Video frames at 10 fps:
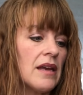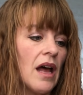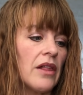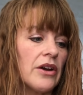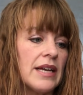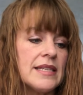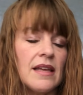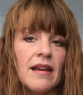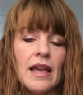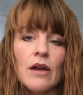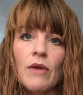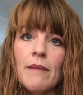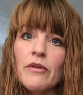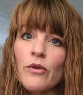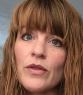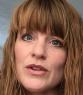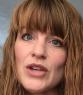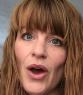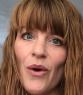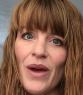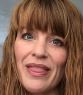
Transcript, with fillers: color until I get right before the toe and